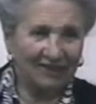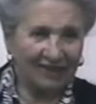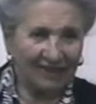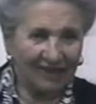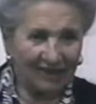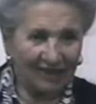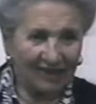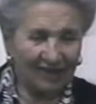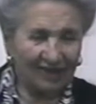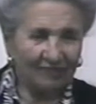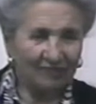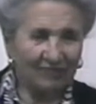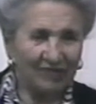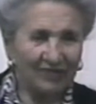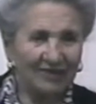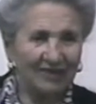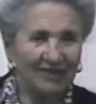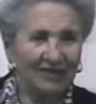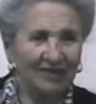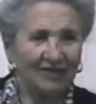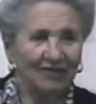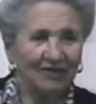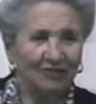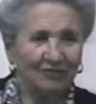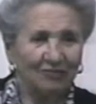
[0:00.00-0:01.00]
and they let me
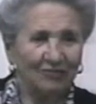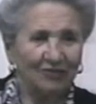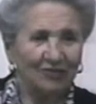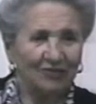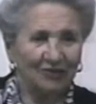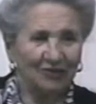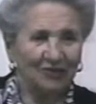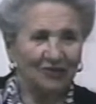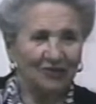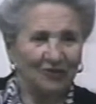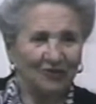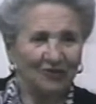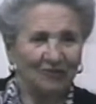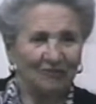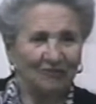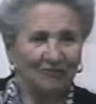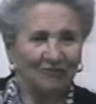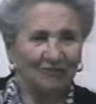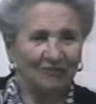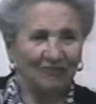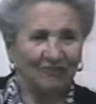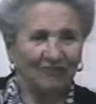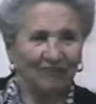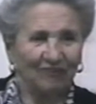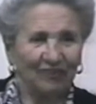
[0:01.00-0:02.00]
take the bird home.
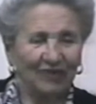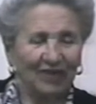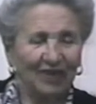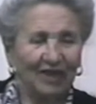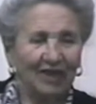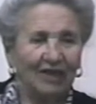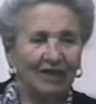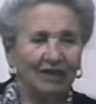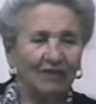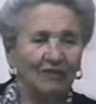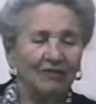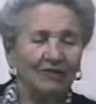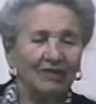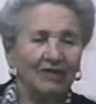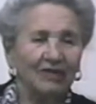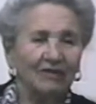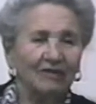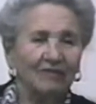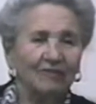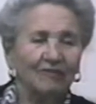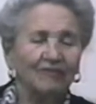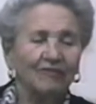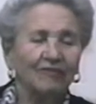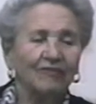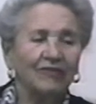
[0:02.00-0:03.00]

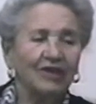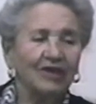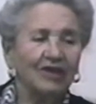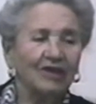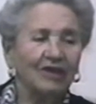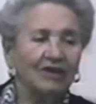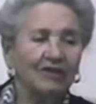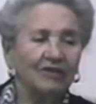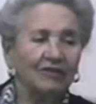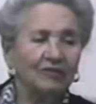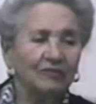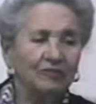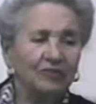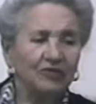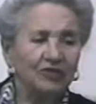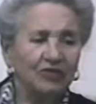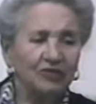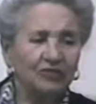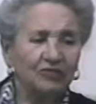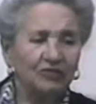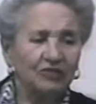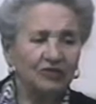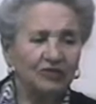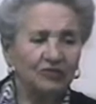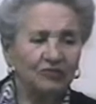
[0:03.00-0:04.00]
Well, the
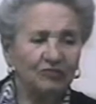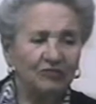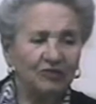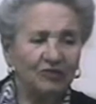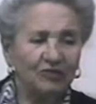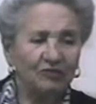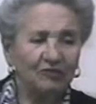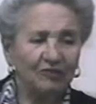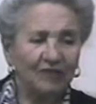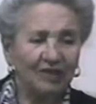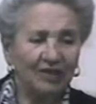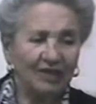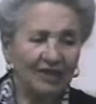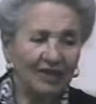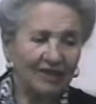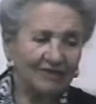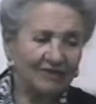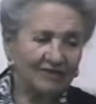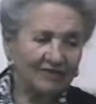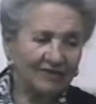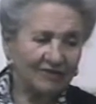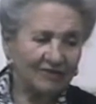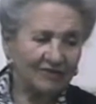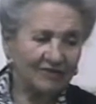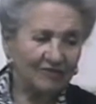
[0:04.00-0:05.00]
bird was with me
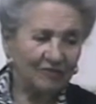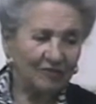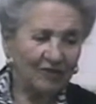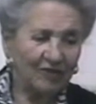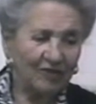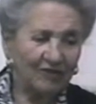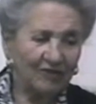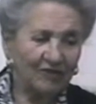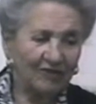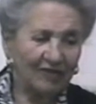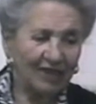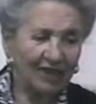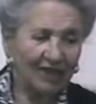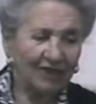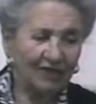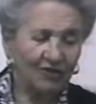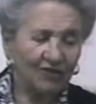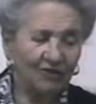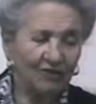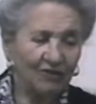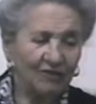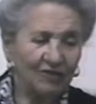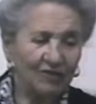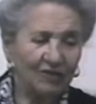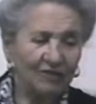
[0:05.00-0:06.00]
like six months. I
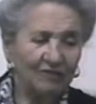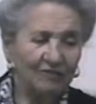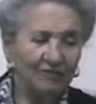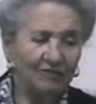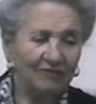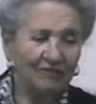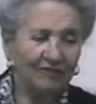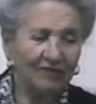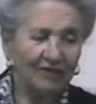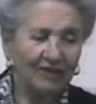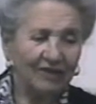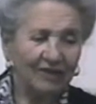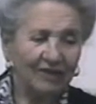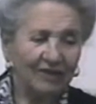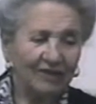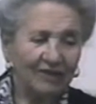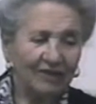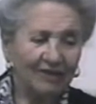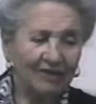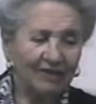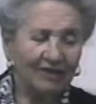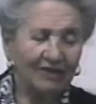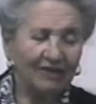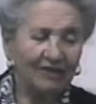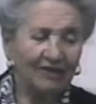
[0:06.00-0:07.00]
called him
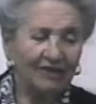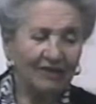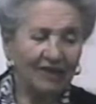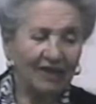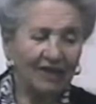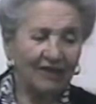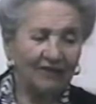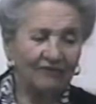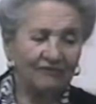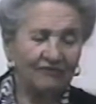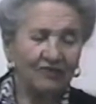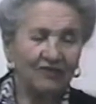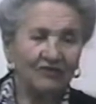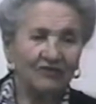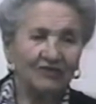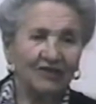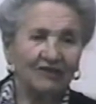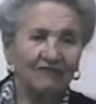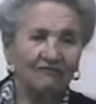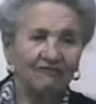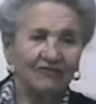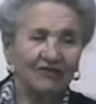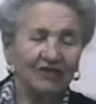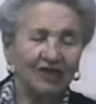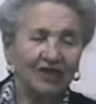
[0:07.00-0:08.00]
uh, after
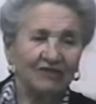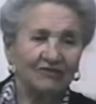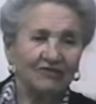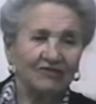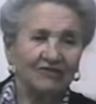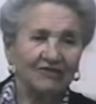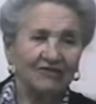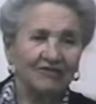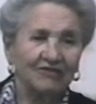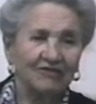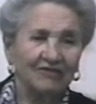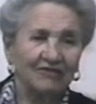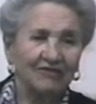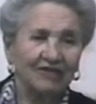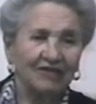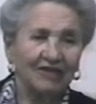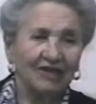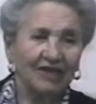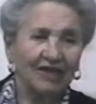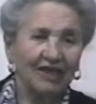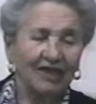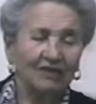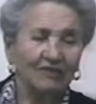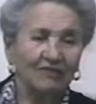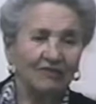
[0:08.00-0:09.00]
St. Francis.
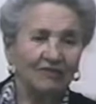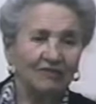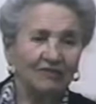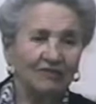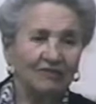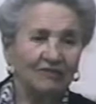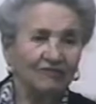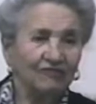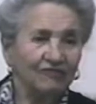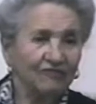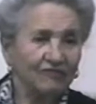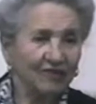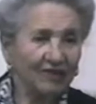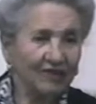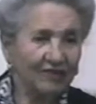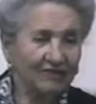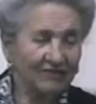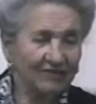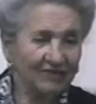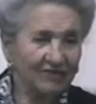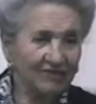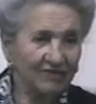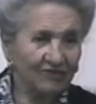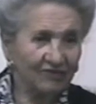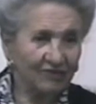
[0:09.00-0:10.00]
I called him
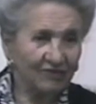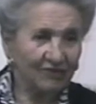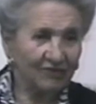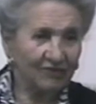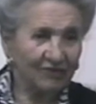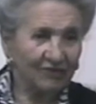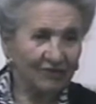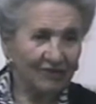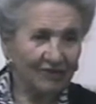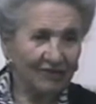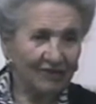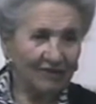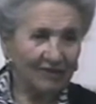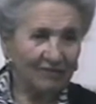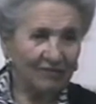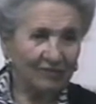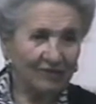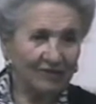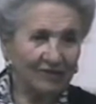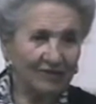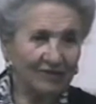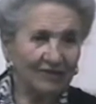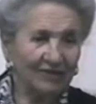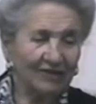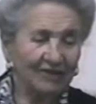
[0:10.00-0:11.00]
Francisco,
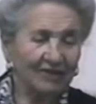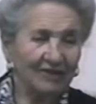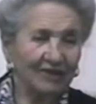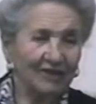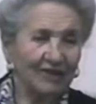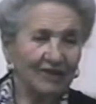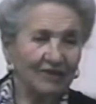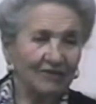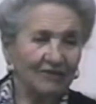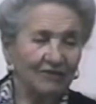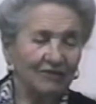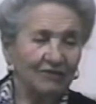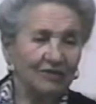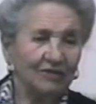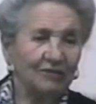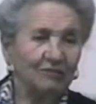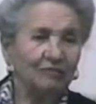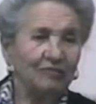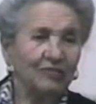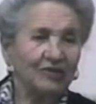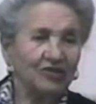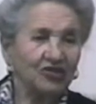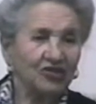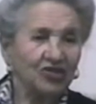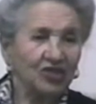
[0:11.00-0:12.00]
but I called
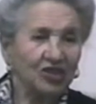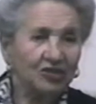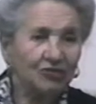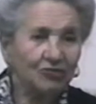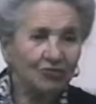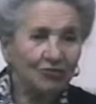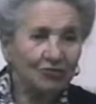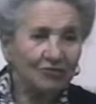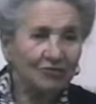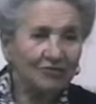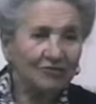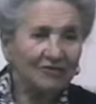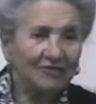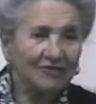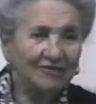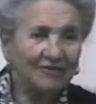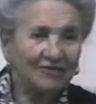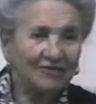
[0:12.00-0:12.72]
him Panchito